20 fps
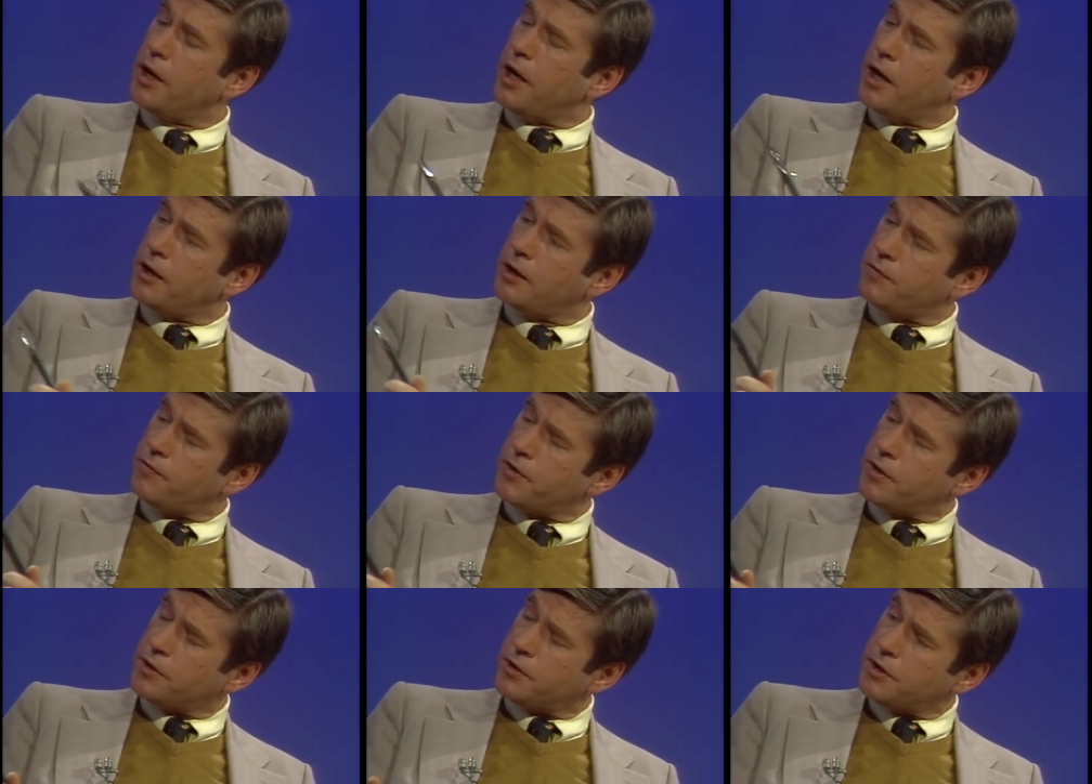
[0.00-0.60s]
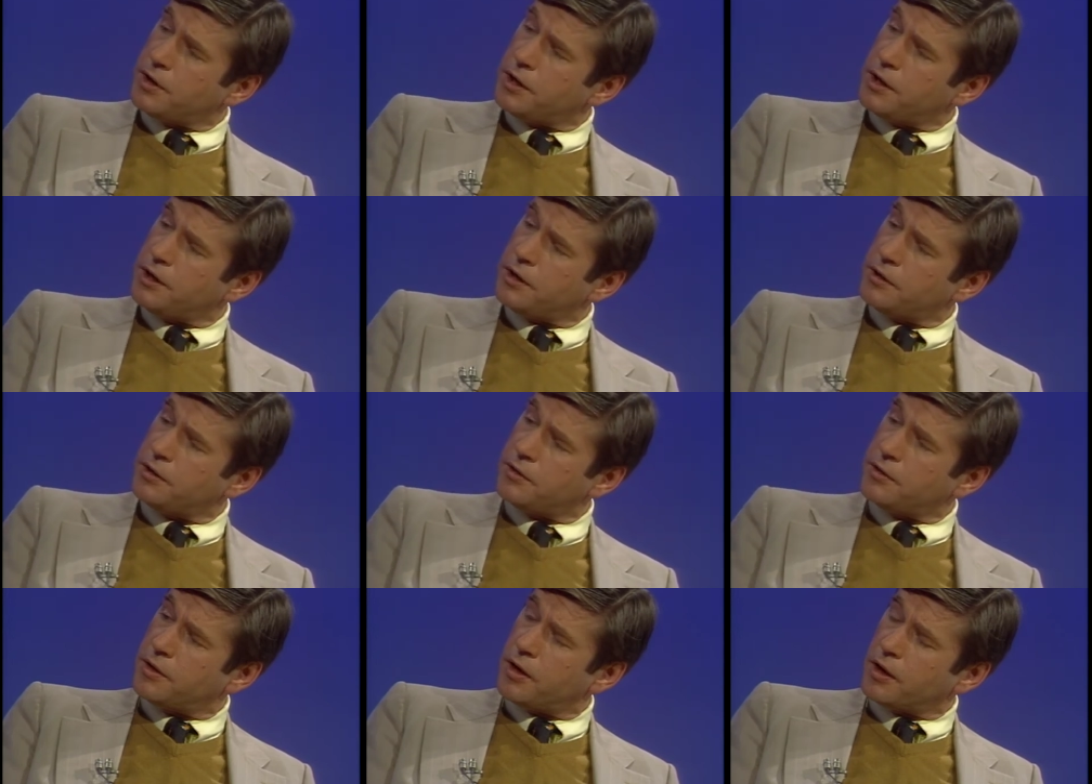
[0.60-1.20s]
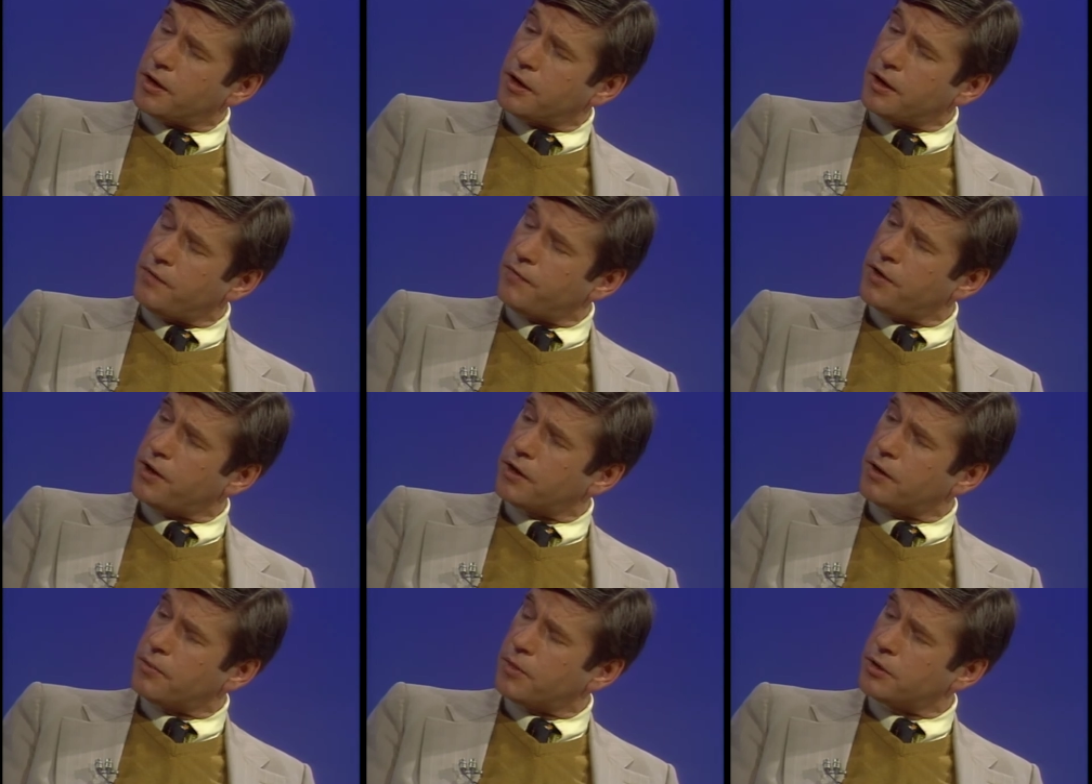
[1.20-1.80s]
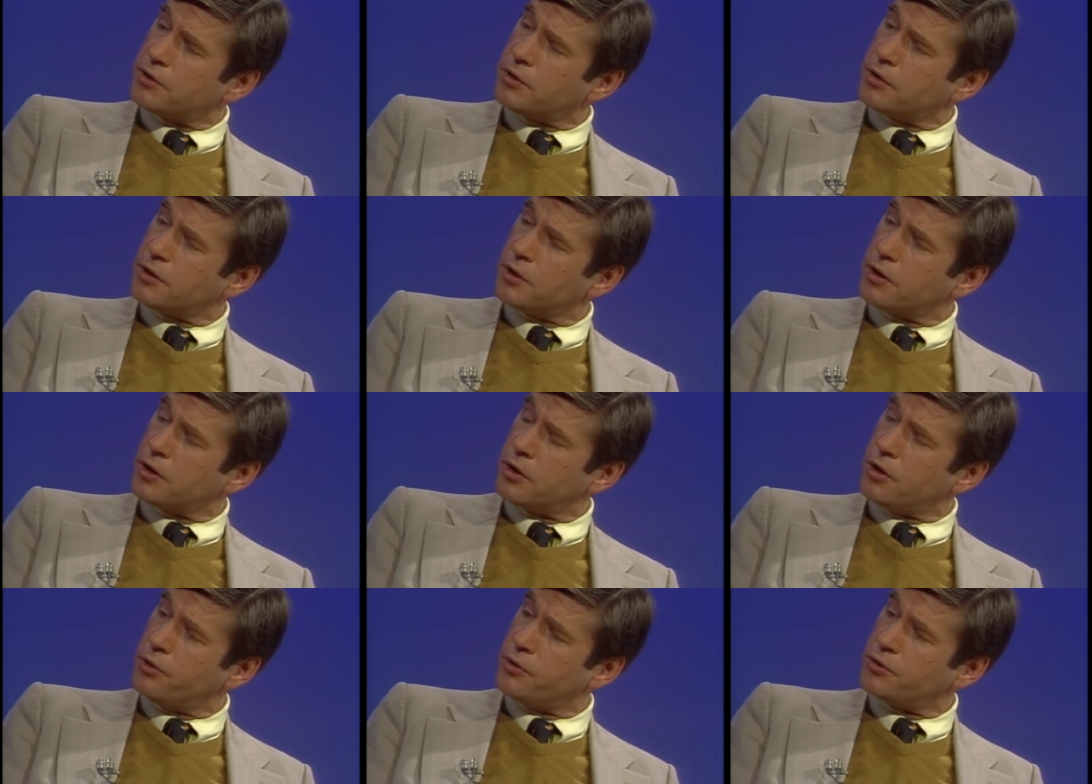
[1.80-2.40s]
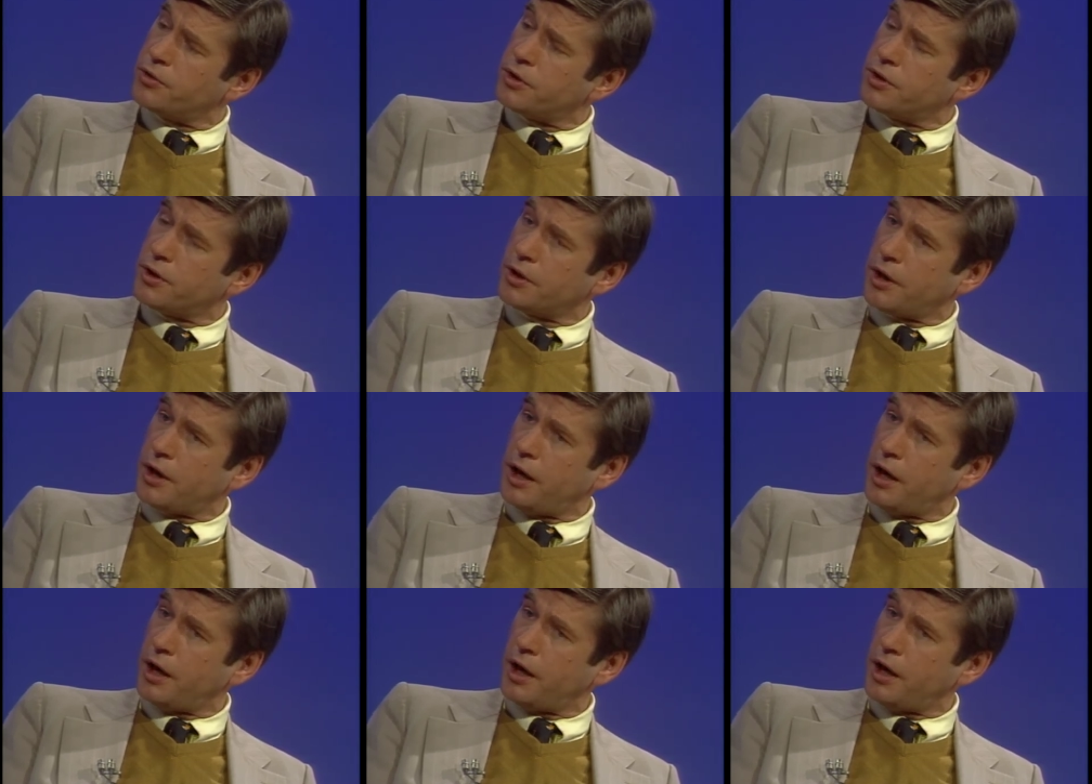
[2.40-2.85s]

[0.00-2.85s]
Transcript: And if indeed the Levy Commission conclusion